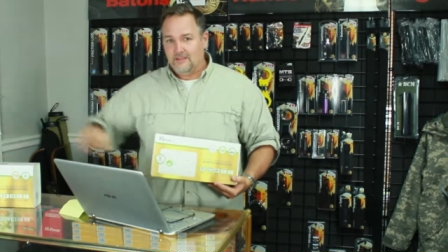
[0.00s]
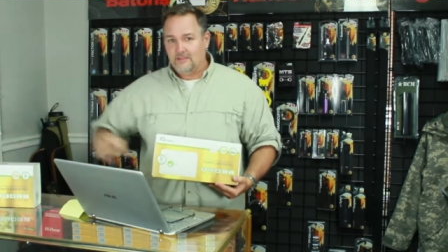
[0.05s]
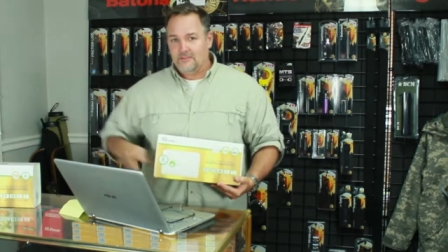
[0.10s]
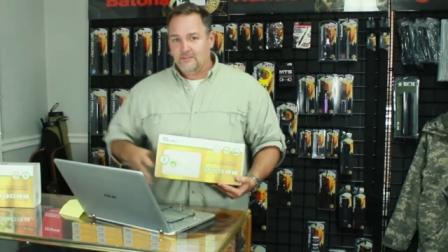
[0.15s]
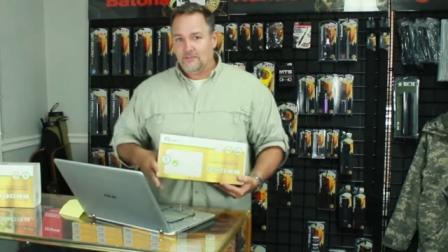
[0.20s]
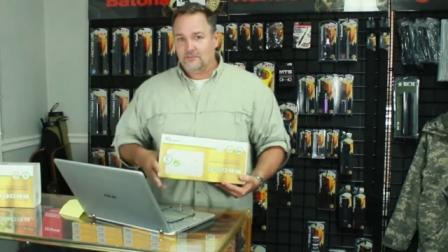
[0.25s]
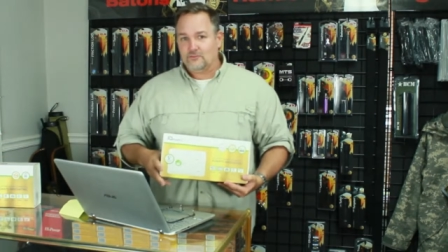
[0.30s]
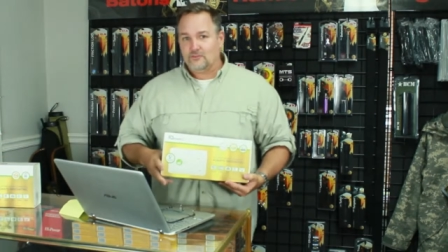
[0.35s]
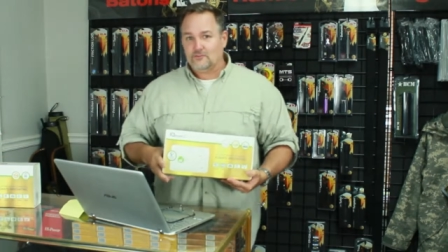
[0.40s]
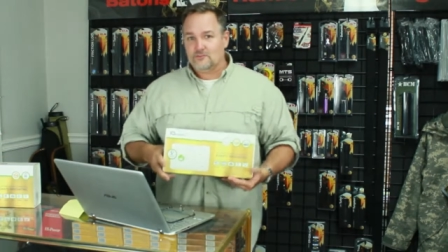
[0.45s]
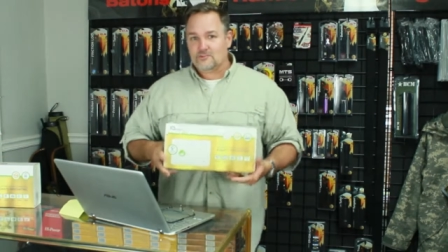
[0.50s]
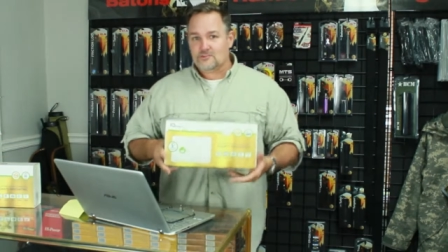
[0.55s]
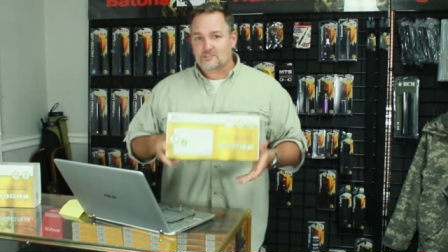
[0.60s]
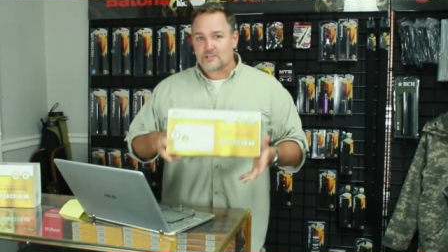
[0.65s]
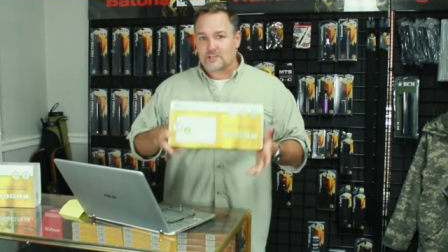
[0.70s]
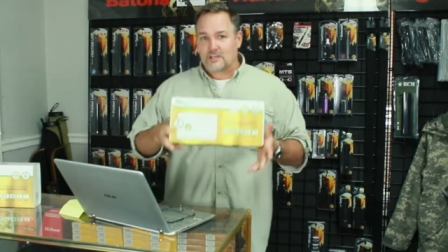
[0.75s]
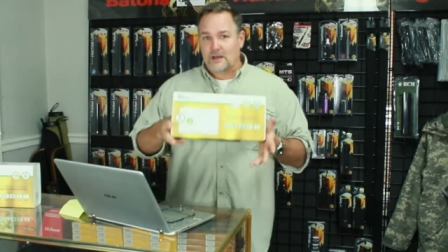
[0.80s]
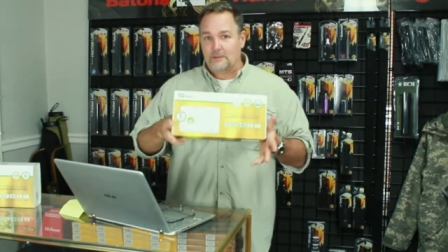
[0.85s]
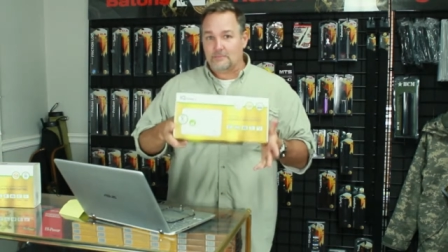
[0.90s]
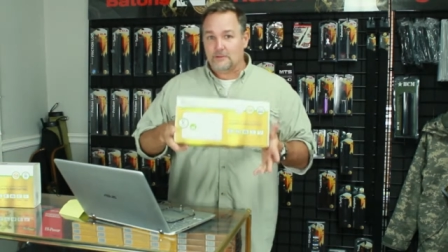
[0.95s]
This is just
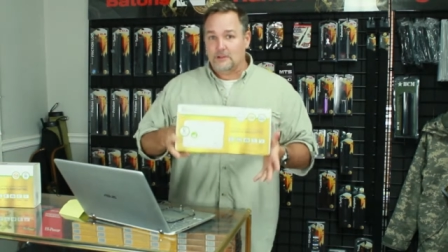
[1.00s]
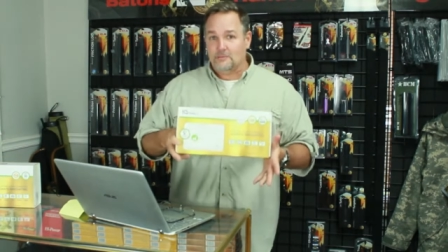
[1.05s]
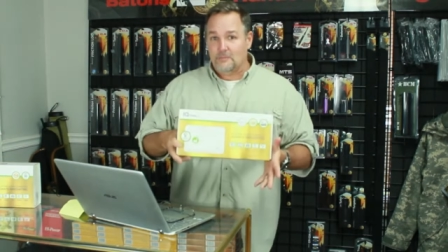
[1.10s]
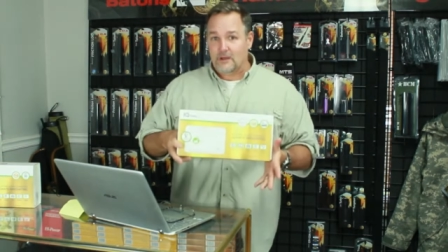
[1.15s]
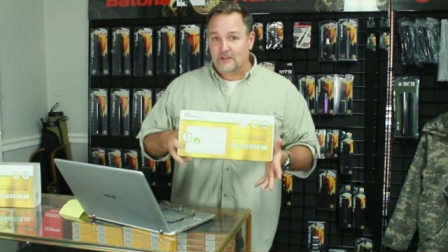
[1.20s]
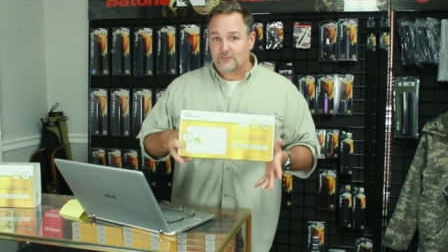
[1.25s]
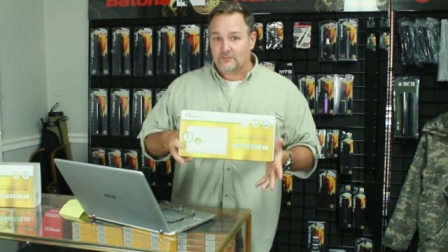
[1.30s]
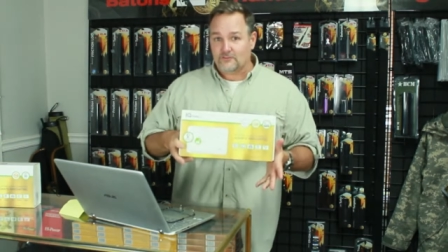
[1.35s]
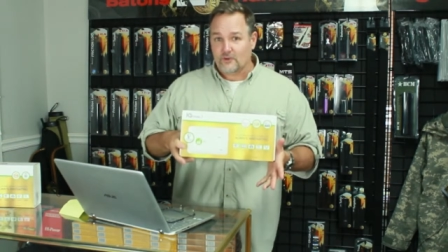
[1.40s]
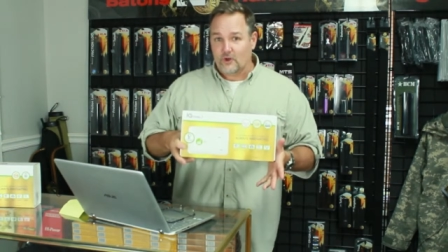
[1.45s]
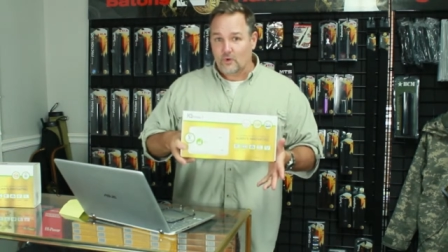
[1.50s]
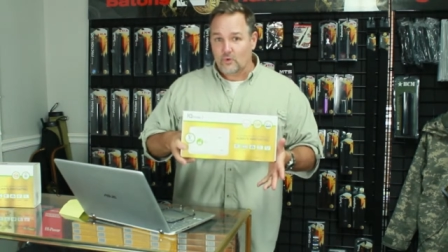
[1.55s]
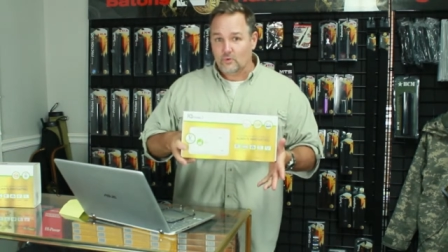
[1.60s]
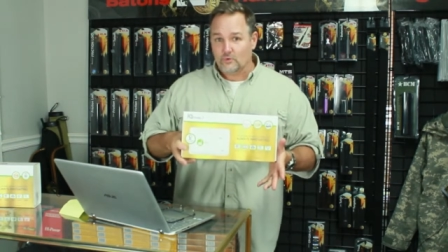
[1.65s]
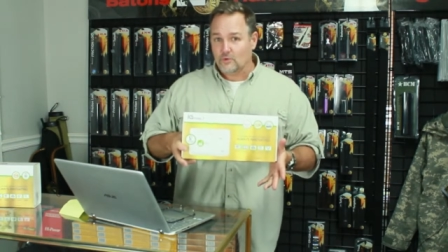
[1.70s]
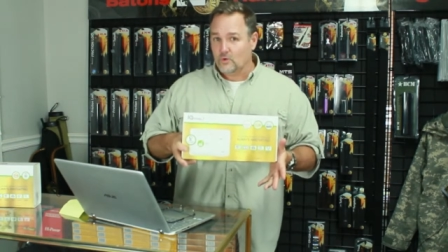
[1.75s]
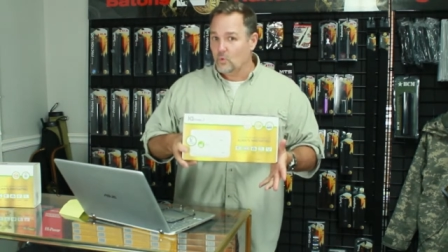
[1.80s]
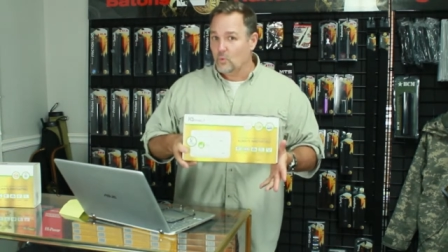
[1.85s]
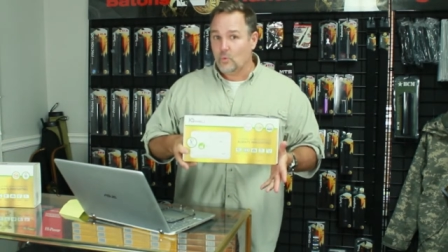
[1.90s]
a couple of months old.